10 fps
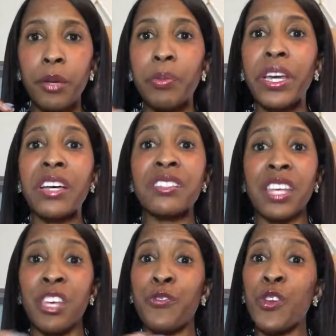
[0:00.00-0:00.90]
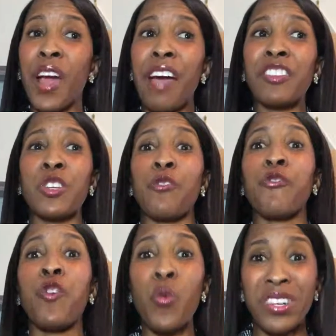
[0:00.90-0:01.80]
because if you're having to
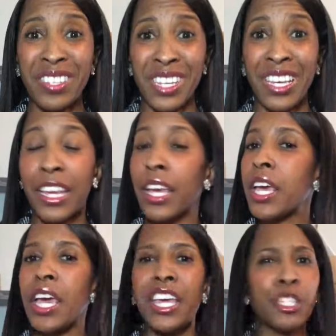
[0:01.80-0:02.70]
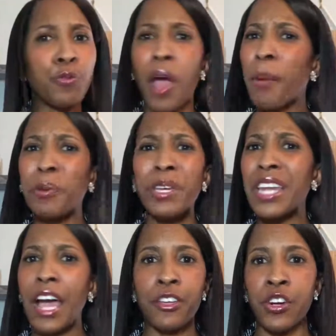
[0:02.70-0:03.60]
force it, it's probably
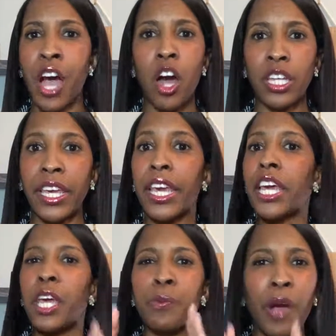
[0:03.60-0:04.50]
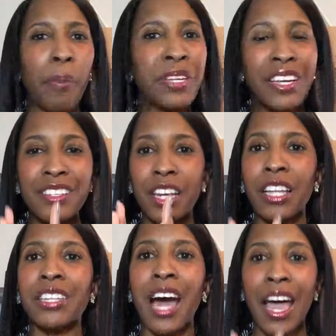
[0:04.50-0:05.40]
not your calling. It probably doesn't
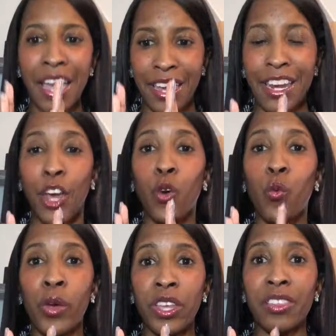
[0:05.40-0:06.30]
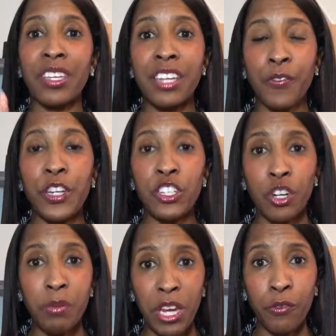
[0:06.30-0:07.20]
align with the definition
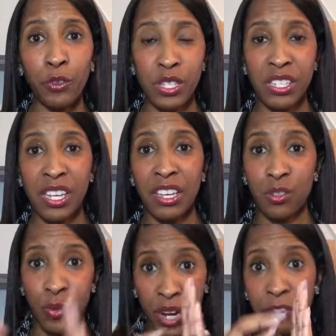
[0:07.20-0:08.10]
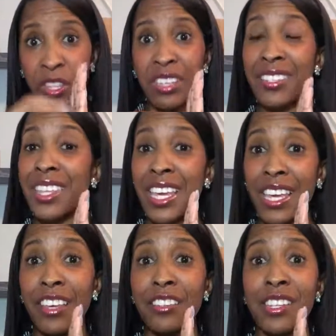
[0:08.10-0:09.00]
of meaningful success, whatever this thing
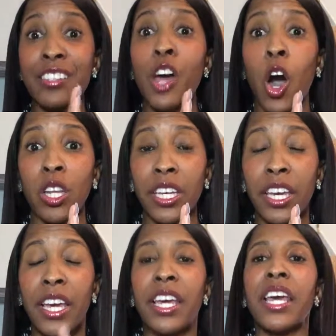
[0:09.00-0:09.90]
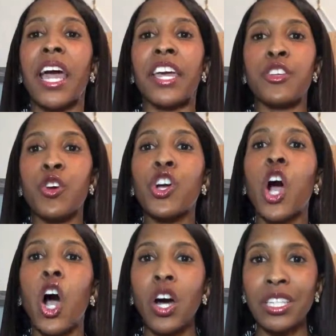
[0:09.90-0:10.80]
is, this calling. And your
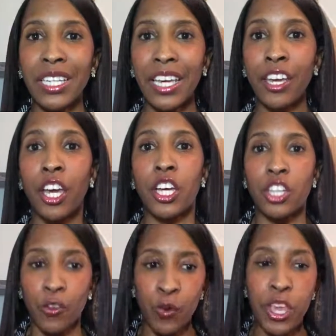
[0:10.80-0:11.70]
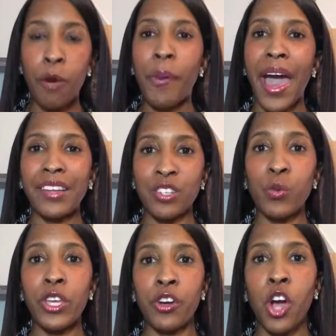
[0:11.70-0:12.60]
calling, if we go back to
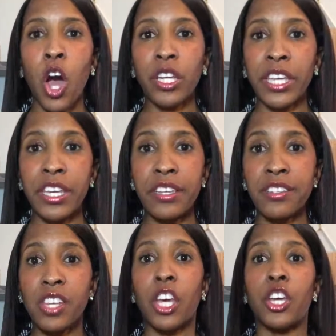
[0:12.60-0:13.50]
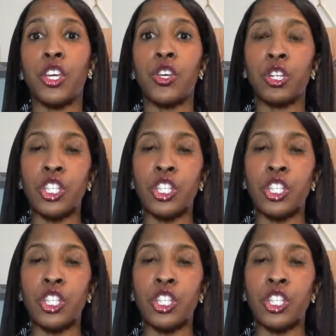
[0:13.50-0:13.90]
what your calling is, your